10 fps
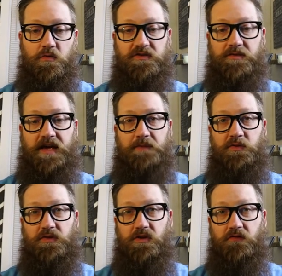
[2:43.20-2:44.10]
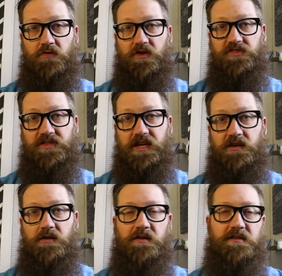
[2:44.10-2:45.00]
Once I'm happy with the overall
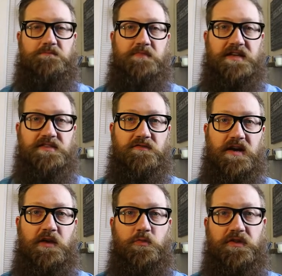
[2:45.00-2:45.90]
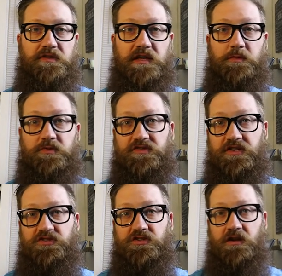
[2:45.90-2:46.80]
scale, I'm going to mess around with the
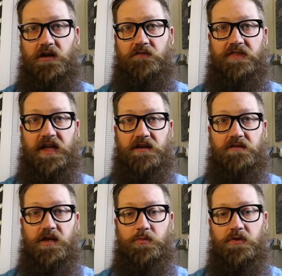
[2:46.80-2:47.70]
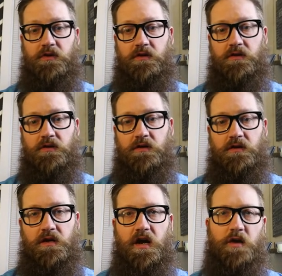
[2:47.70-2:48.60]
position of that clip.
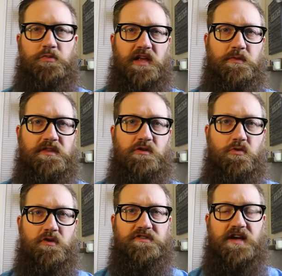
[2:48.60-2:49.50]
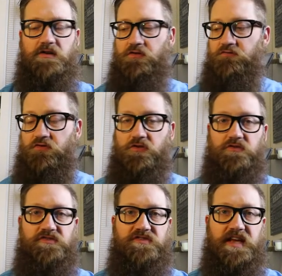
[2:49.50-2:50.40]
I'm going to play with the horizontal and
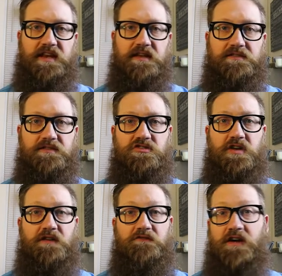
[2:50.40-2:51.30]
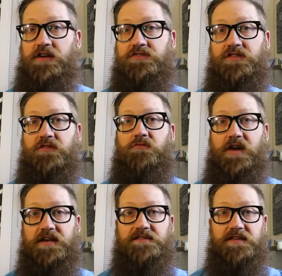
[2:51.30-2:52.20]
vertical settings to try to find the
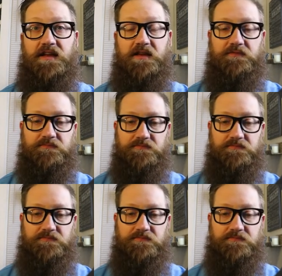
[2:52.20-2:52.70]
right setting.